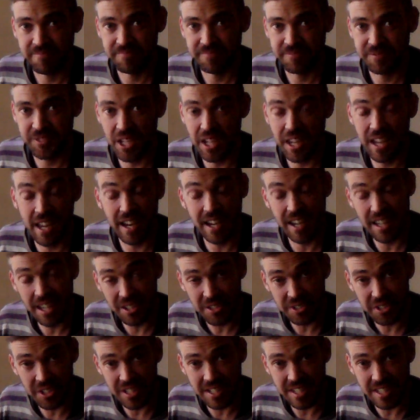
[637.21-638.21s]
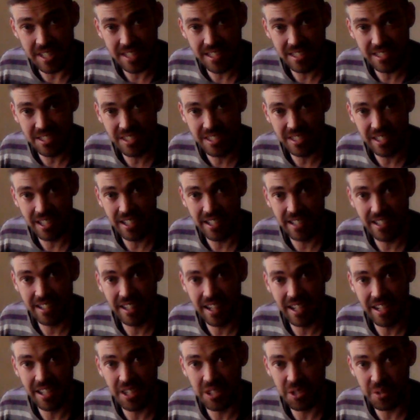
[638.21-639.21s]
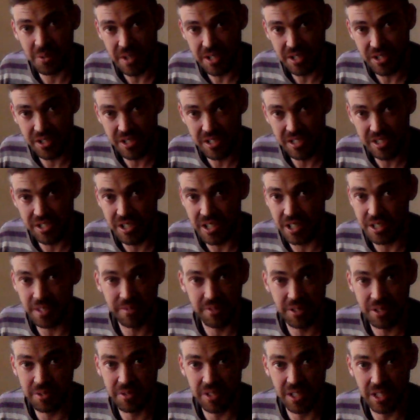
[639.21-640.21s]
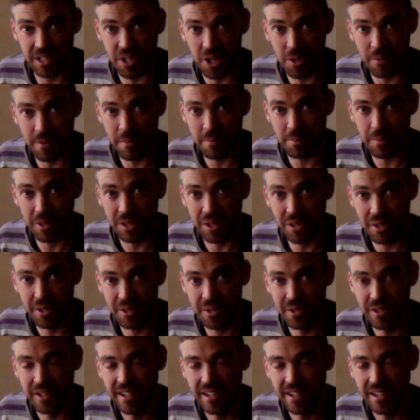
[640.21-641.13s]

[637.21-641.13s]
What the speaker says: So yeah, any other ideas, any other questions, you guys feel free to comment below.